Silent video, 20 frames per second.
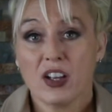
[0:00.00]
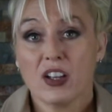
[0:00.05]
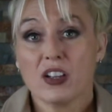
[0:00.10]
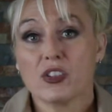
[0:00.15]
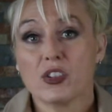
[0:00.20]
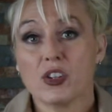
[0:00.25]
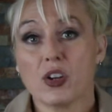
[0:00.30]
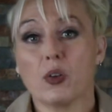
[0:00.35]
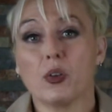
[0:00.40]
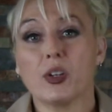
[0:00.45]

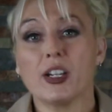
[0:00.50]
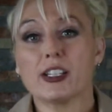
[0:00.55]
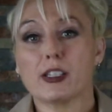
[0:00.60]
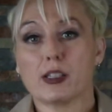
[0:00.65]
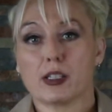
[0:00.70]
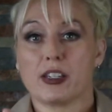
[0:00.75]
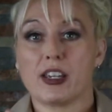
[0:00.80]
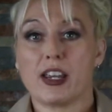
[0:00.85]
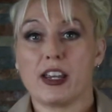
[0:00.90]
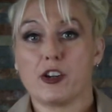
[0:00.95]
So let's
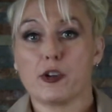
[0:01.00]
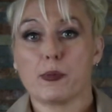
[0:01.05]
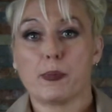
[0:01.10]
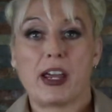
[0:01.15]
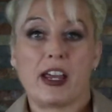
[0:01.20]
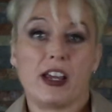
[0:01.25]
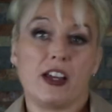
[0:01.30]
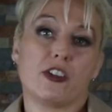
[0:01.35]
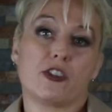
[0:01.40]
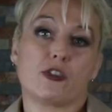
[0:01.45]
say you're
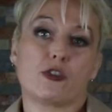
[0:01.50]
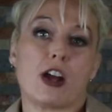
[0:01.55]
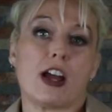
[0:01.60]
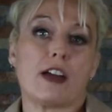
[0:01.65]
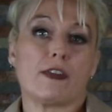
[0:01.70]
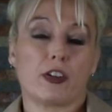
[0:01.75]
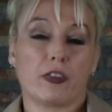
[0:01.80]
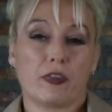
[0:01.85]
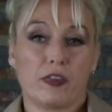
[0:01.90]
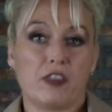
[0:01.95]
paying your
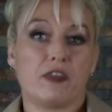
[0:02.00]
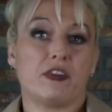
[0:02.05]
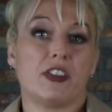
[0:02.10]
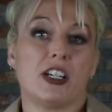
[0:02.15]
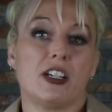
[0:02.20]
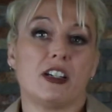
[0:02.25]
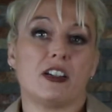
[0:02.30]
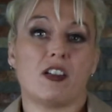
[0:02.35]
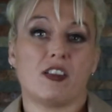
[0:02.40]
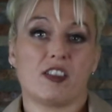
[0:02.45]
driver
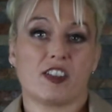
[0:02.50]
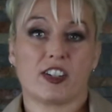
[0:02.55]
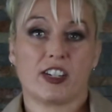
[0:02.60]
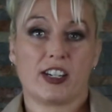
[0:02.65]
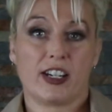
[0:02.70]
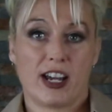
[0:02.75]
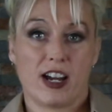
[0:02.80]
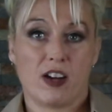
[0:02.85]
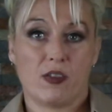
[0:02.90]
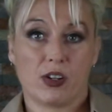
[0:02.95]
$15
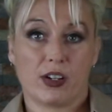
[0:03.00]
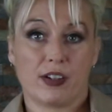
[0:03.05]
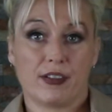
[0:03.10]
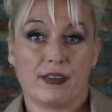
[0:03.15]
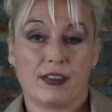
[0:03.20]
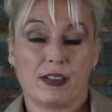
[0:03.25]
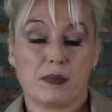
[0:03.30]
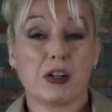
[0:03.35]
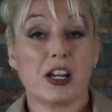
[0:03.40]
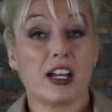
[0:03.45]
an hour.
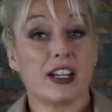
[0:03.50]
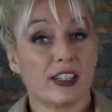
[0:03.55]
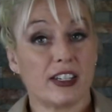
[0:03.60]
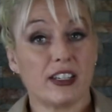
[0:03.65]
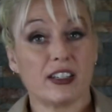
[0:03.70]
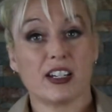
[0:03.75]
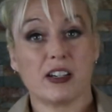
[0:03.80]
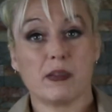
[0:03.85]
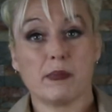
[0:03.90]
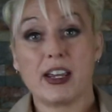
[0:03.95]
Plus
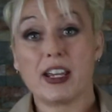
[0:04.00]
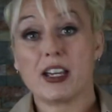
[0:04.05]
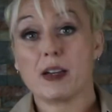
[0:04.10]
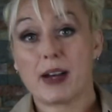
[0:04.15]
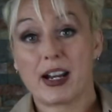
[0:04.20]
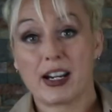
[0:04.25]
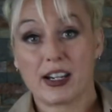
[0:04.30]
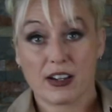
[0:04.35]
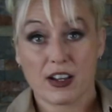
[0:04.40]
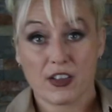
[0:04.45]
he's going to make
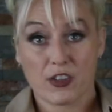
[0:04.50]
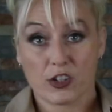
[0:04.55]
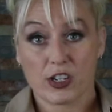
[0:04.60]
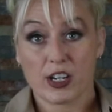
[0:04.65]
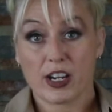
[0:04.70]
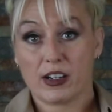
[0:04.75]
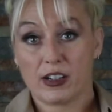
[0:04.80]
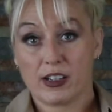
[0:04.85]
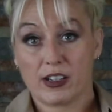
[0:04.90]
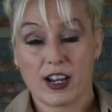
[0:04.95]
about another
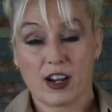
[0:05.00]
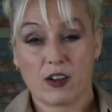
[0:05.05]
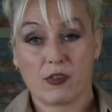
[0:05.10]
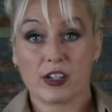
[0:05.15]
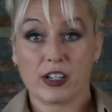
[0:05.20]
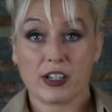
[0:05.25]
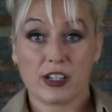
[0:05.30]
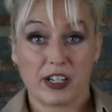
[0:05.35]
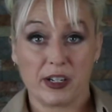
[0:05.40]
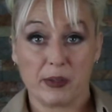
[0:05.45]
$10 an
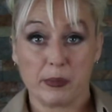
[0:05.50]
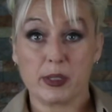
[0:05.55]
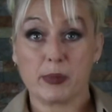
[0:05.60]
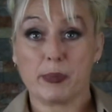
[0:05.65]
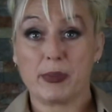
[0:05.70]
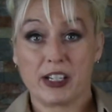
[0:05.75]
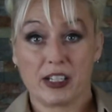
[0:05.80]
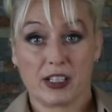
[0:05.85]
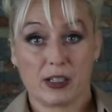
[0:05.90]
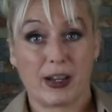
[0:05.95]
hour in tips,
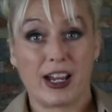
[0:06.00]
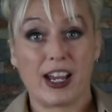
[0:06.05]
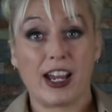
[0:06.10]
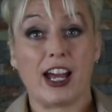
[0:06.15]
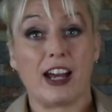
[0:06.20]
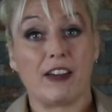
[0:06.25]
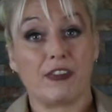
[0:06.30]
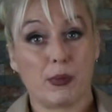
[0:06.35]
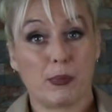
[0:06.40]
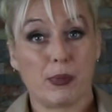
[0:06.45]
because about
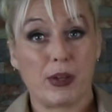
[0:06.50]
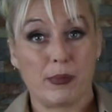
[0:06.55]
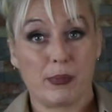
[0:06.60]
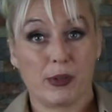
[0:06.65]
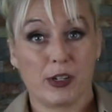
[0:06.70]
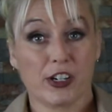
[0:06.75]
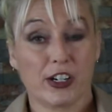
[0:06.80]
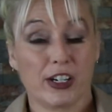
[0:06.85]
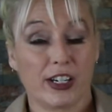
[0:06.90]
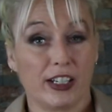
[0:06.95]
half the
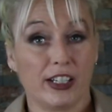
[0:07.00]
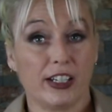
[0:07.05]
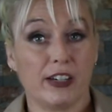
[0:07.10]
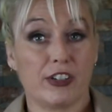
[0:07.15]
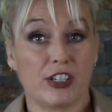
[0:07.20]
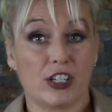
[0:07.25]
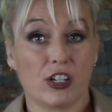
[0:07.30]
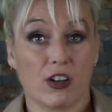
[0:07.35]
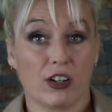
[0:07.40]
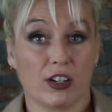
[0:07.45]
people are going to leave
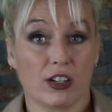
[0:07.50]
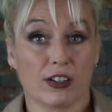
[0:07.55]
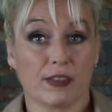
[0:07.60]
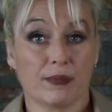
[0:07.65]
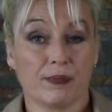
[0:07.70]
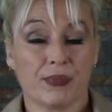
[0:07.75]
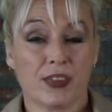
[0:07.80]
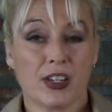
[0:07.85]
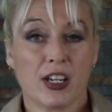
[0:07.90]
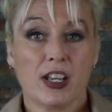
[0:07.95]
$1.
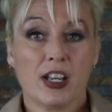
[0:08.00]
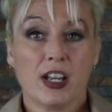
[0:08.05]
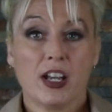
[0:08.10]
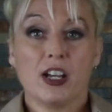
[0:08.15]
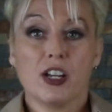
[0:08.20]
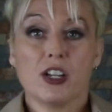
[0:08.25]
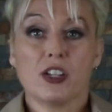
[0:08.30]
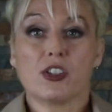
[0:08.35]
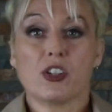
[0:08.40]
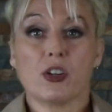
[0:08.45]

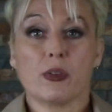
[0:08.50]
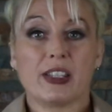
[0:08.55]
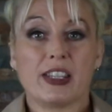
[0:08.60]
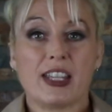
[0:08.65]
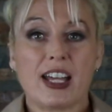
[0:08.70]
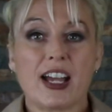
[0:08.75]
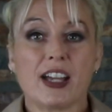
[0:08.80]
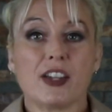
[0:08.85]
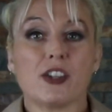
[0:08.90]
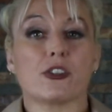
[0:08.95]
So at
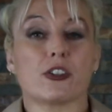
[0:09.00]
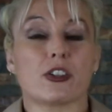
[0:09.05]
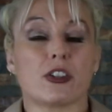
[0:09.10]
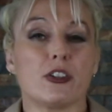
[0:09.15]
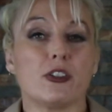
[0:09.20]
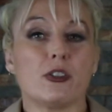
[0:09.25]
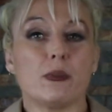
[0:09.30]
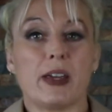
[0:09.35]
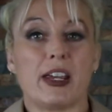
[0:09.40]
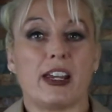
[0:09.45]
that, you're
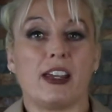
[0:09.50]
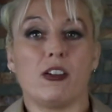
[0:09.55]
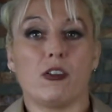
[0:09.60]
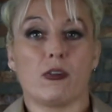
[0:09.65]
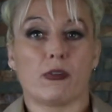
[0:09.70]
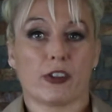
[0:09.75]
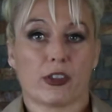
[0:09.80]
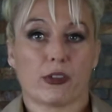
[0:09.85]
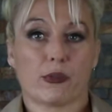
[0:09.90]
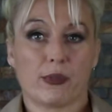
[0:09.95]
still making
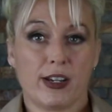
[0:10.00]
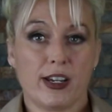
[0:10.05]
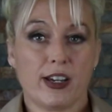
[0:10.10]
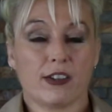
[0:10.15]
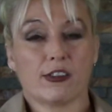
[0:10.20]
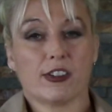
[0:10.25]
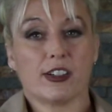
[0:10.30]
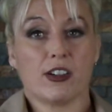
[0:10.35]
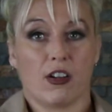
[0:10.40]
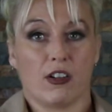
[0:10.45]
over
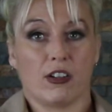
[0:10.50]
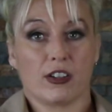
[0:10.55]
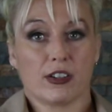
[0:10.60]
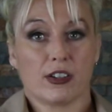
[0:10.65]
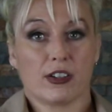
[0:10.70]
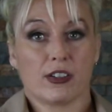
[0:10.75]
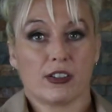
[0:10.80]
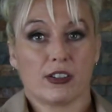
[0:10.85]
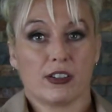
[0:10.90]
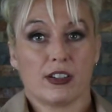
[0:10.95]

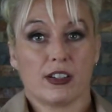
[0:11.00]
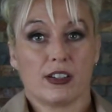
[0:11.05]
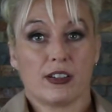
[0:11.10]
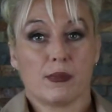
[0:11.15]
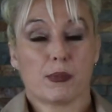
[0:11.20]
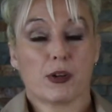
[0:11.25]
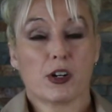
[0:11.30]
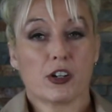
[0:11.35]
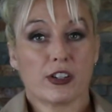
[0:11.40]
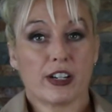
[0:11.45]
$300
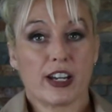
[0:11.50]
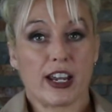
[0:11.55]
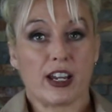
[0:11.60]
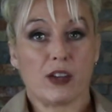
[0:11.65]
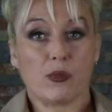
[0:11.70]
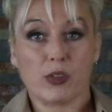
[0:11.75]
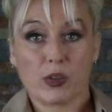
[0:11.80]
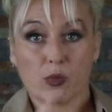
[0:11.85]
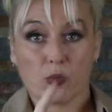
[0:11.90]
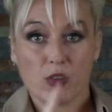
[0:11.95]
per day
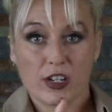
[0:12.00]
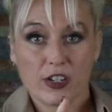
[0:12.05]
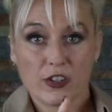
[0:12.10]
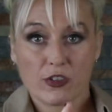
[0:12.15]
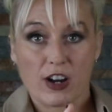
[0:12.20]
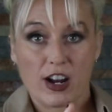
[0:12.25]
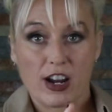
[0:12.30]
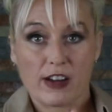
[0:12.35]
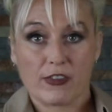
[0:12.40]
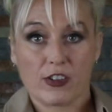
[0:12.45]
with one
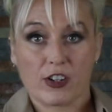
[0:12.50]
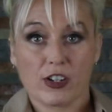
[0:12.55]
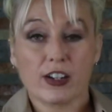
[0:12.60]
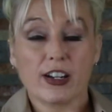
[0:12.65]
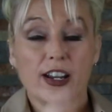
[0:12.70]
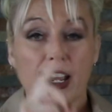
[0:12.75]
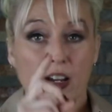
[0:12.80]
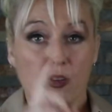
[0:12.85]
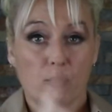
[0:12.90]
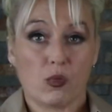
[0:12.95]
driver
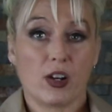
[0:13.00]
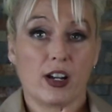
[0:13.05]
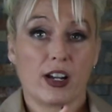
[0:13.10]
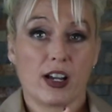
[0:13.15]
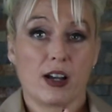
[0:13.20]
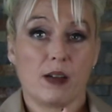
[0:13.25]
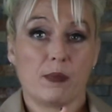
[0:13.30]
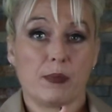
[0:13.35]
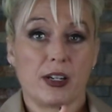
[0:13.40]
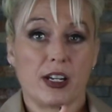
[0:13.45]
at one
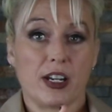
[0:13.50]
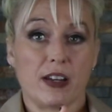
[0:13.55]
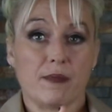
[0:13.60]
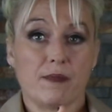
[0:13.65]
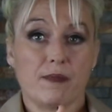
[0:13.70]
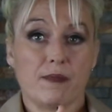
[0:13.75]
company.